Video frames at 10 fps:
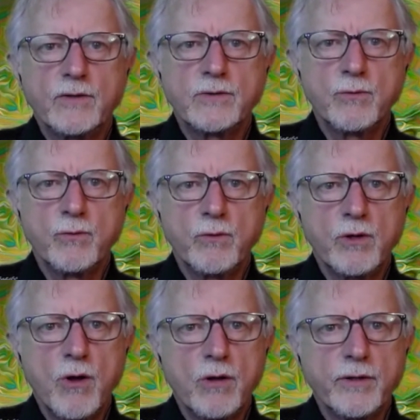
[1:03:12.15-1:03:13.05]
It's what you
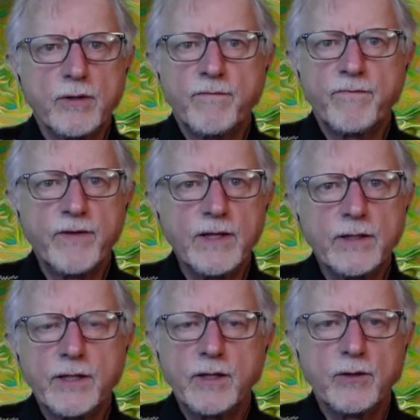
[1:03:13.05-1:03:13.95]
call it,
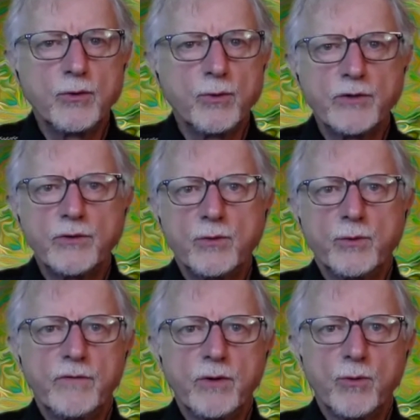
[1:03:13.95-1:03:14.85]
feeling, intuition,
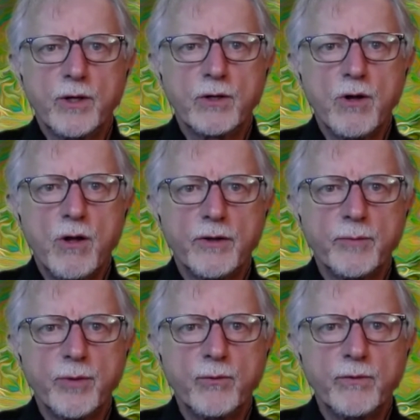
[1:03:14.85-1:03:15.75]
whatever you want to call
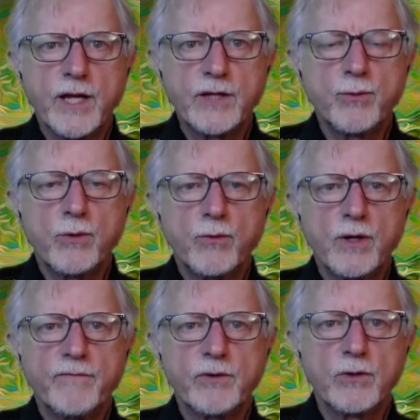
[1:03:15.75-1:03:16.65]
it, but that's what we're
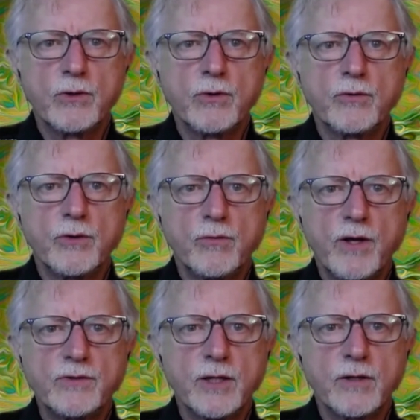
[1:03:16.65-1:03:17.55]
having to learn to
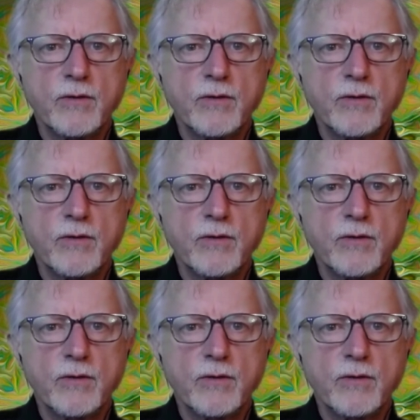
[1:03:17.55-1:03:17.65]
trust. Like,